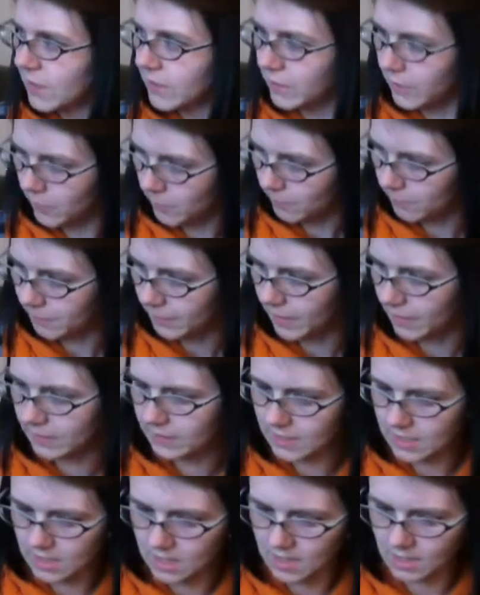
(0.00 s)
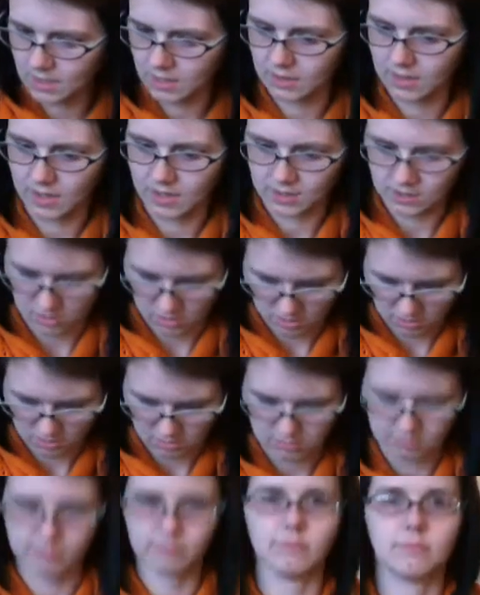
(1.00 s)
Nope, I think that is
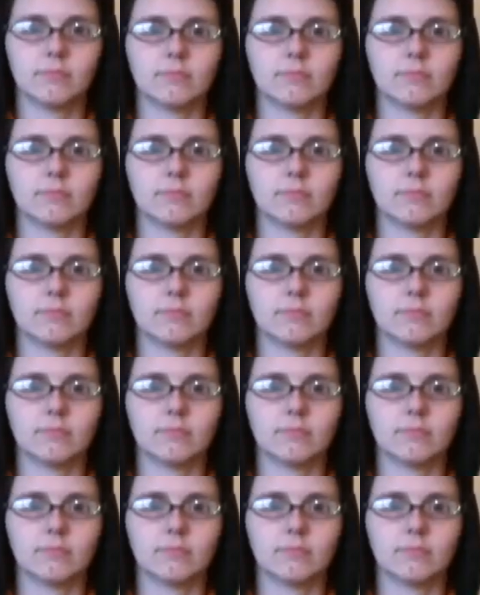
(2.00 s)
all.